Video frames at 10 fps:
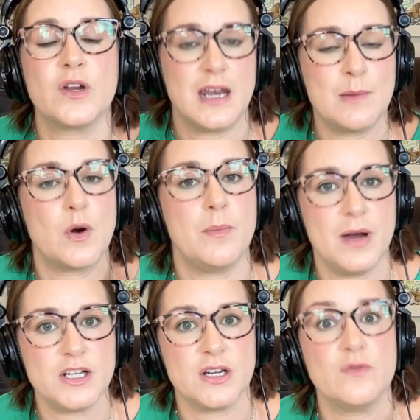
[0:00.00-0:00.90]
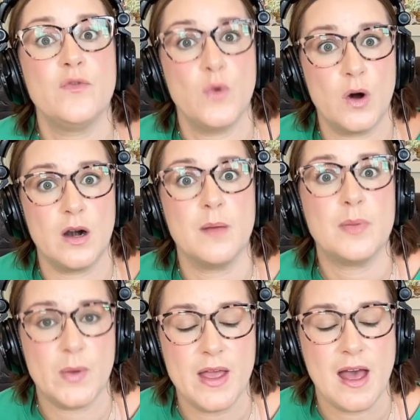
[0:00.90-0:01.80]
getting more budget for
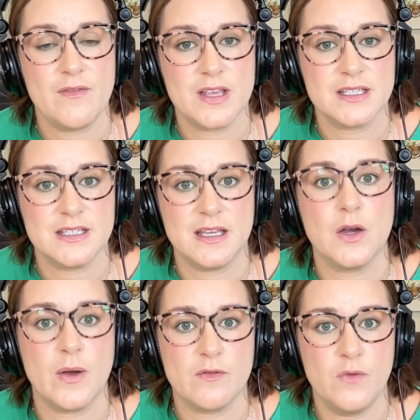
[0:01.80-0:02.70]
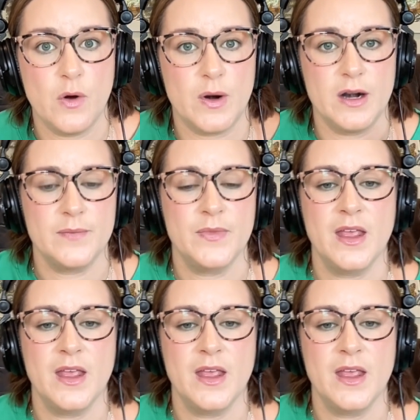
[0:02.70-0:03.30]
employee advocacy going forward.